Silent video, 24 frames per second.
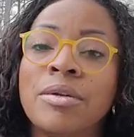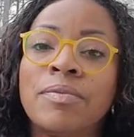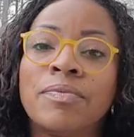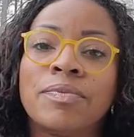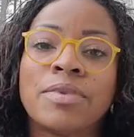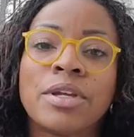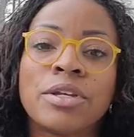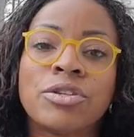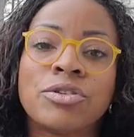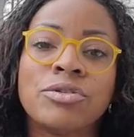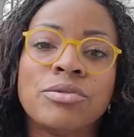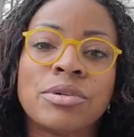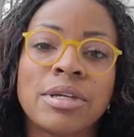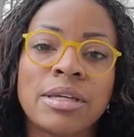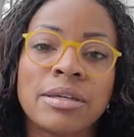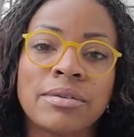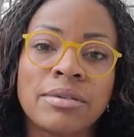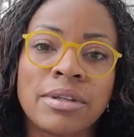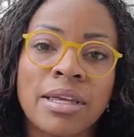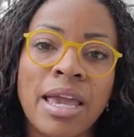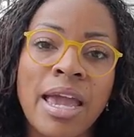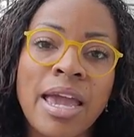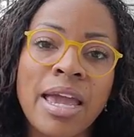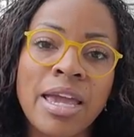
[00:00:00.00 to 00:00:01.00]
that you can
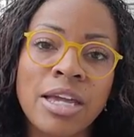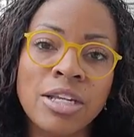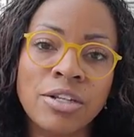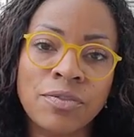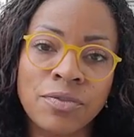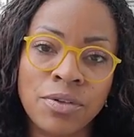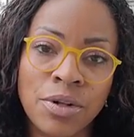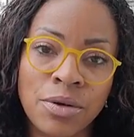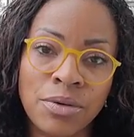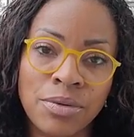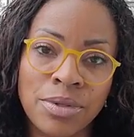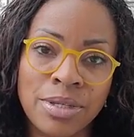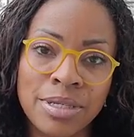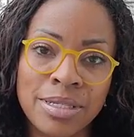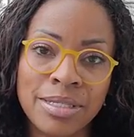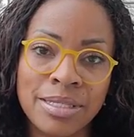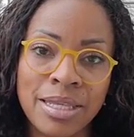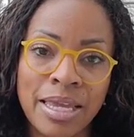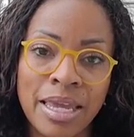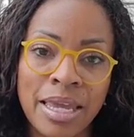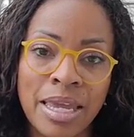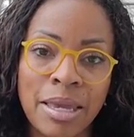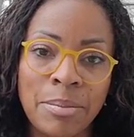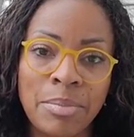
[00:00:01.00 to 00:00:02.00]
cash flow this
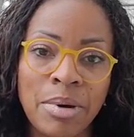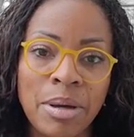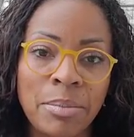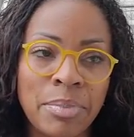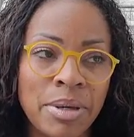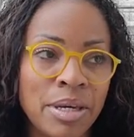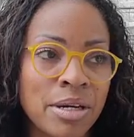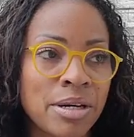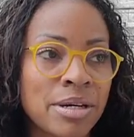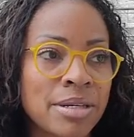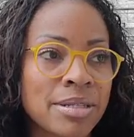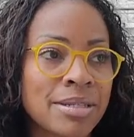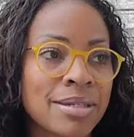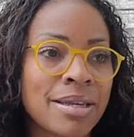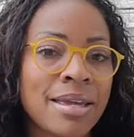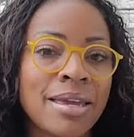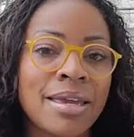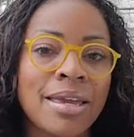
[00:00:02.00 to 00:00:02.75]
thing, but because